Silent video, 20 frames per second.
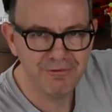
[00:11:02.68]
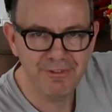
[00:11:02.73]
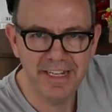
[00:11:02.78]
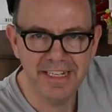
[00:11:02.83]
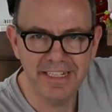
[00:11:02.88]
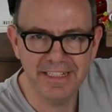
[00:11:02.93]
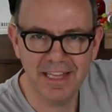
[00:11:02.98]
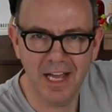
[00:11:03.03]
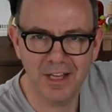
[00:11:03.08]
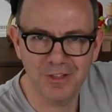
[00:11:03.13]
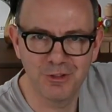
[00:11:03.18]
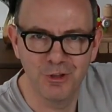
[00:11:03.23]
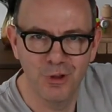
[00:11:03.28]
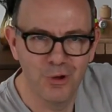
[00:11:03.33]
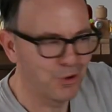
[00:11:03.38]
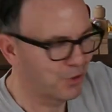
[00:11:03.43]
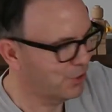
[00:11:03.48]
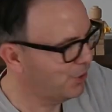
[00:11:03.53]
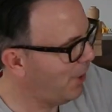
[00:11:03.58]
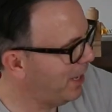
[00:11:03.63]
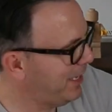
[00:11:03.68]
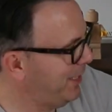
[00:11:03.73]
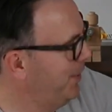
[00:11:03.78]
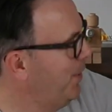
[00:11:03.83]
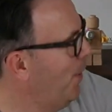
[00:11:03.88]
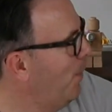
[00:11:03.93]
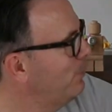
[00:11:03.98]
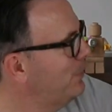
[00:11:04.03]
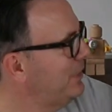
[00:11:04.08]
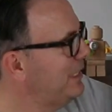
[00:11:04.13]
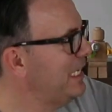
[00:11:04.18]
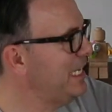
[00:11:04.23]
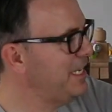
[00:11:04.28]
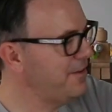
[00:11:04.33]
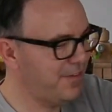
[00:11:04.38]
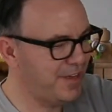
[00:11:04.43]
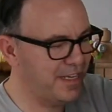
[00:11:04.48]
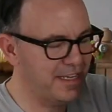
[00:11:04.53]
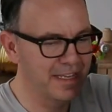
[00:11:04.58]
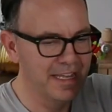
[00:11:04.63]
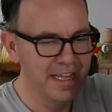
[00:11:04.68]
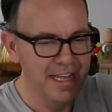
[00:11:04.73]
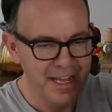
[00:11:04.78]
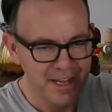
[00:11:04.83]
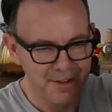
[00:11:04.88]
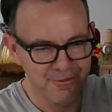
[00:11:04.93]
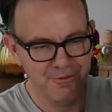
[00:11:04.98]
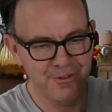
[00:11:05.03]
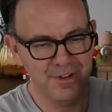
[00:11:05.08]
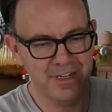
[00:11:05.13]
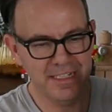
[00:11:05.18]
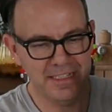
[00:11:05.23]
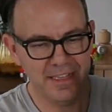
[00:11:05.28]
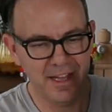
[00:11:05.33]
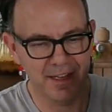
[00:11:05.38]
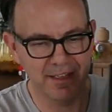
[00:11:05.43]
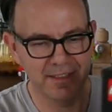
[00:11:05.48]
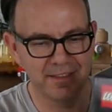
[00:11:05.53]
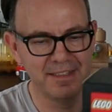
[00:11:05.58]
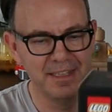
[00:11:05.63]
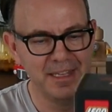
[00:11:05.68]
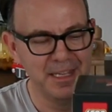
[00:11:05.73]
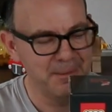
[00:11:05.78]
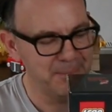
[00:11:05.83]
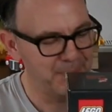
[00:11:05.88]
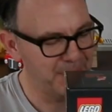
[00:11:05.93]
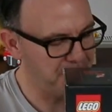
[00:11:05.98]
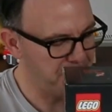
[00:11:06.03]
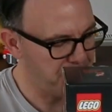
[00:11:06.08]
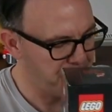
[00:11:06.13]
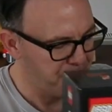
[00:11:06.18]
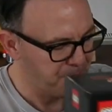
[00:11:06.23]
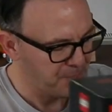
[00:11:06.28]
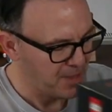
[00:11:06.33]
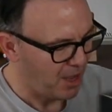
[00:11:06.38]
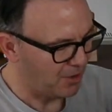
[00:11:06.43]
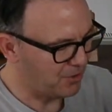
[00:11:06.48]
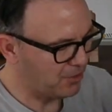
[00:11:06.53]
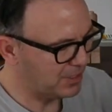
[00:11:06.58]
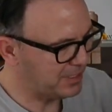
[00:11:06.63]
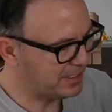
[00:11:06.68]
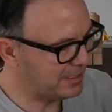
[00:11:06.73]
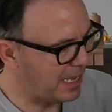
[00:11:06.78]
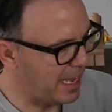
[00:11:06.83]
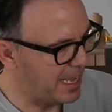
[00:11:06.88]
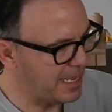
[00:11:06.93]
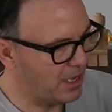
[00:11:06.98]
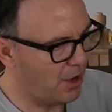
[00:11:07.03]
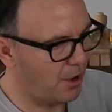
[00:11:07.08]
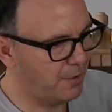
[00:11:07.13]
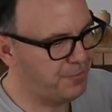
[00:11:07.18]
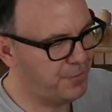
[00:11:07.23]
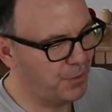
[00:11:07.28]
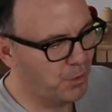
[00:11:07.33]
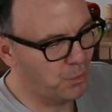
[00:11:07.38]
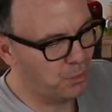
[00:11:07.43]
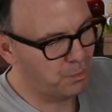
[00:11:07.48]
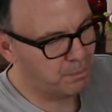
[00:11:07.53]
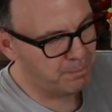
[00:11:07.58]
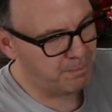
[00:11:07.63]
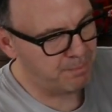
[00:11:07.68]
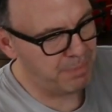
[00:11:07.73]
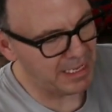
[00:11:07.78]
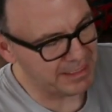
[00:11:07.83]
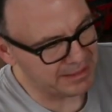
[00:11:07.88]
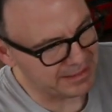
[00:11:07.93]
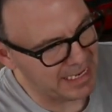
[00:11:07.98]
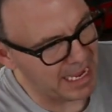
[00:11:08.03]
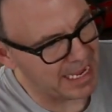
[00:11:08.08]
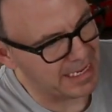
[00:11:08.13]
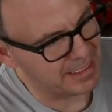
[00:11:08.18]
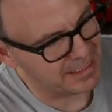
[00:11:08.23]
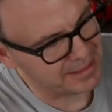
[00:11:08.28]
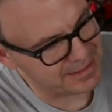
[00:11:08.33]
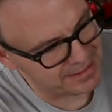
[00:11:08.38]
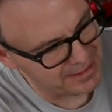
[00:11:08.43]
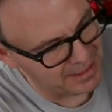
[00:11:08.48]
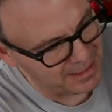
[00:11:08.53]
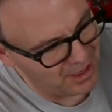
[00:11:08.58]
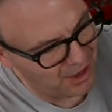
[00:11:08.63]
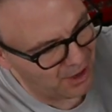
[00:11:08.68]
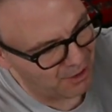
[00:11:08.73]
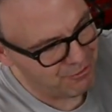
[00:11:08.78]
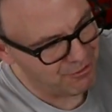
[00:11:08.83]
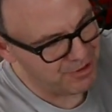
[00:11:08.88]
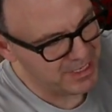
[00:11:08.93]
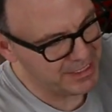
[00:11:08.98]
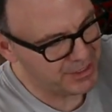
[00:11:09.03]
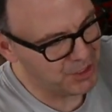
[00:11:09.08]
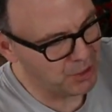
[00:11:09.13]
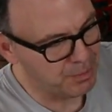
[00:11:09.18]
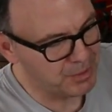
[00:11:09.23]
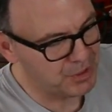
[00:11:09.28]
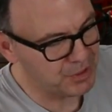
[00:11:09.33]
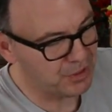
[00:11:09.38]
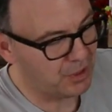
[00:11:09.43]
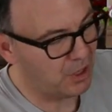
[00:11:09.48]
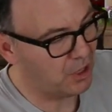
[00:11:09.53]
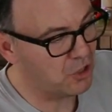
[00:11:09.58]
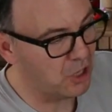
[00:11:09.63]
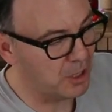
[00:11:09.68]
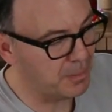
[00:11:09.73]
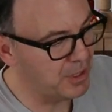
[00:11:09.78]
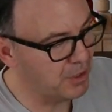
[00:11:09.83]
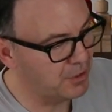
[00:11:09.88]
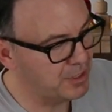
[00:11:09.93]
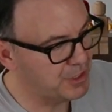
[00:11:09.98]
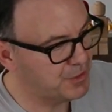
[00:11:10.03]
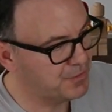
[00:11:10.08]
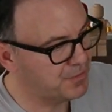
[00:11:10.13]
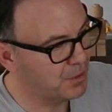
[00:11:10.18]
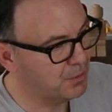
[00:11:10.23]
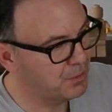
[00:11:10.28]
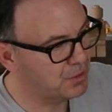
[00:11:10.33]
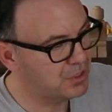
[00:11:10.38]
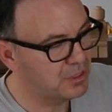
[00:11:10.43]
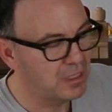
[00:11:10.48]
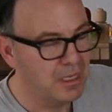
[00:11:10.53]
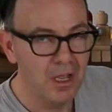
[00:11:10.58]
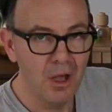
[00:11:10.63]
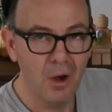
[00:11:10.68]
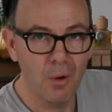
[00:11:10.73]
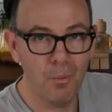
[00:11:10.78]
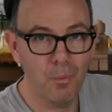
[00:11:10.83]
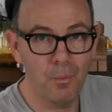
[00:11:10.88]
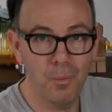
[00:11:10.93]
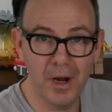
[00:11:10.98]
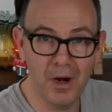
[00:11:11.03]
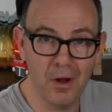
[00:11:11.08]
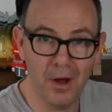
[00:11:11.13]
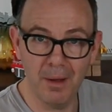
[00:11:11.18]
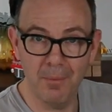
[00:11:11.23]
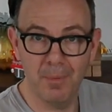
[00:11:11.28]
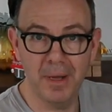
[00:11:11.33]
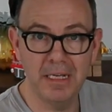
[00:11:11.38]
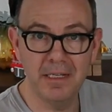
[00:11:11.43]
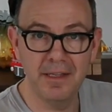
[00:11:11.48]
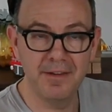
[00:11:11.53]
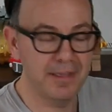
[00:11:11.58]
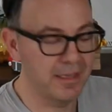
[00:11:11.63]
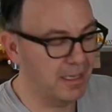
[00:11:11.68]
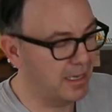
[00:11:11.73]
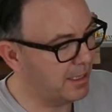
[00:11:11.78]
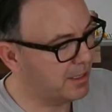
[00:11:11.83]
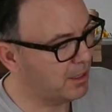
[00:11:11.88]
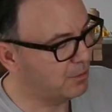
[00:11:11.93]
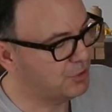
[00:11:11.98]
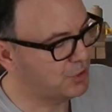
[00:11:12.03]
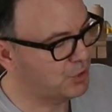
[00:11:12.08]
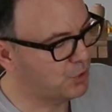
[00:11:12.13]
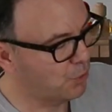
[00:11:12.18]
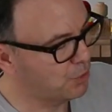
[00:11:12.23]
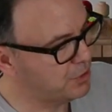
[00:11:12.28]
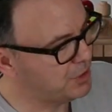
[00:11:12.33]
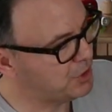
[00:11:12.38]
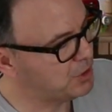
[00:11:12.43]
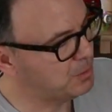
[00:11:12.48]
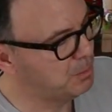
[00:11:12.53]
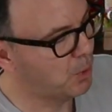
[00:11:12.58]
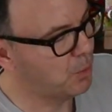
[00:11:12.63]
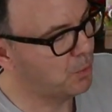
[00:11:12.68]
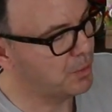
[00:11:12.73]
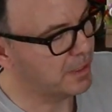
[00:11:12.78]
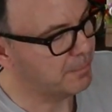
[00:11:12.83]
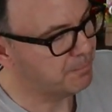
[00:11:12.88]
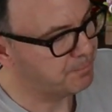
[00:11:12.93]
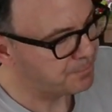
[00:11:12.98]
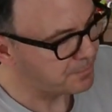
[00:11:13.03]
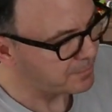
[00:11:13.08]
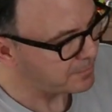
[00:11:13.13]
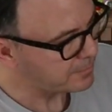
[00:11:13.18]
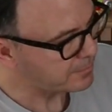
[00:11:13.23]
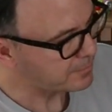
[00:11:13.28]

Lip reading: really does look like an old TV. It really does. But I've got to say, I feel blessed getting this. I really do, because I've got to be honest, folks. When I went into the Lego store this morning,